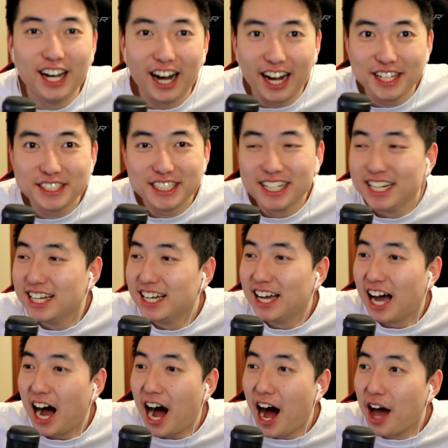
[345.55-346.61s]
gosh.
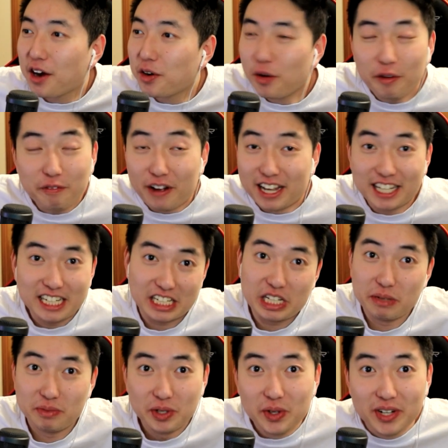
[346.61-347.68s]
I don't know if I can
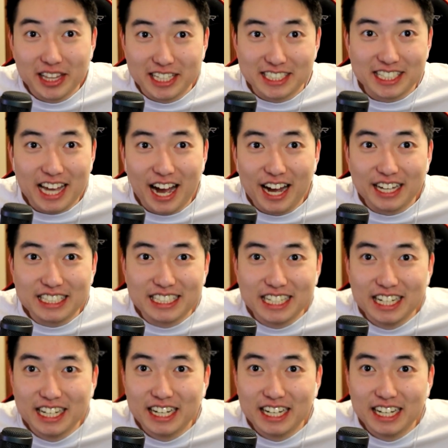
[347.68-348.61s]
keep doing this, guys.